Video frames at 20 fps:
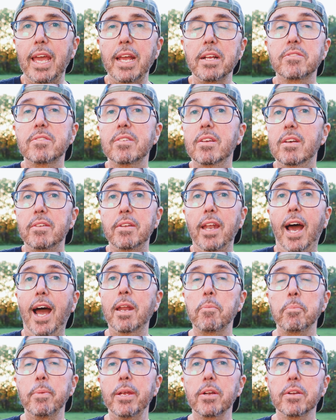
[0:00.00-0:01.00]
It's
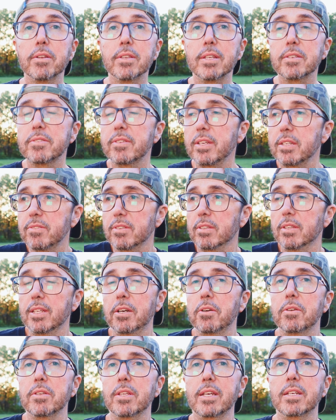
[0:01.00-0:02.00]
not mirrorless. It's
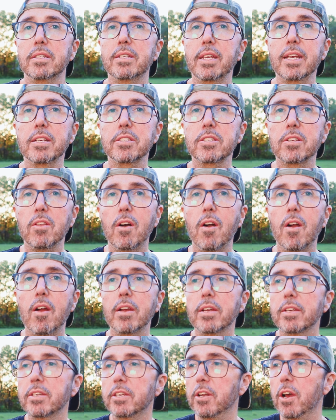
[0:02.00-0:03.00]
literally a
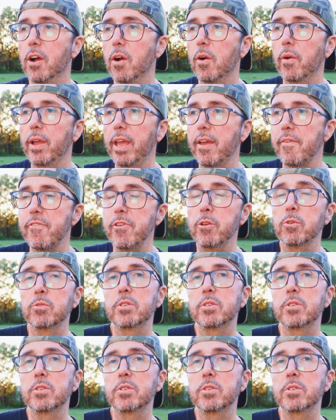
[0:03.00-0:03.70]
DSLR. You know, if you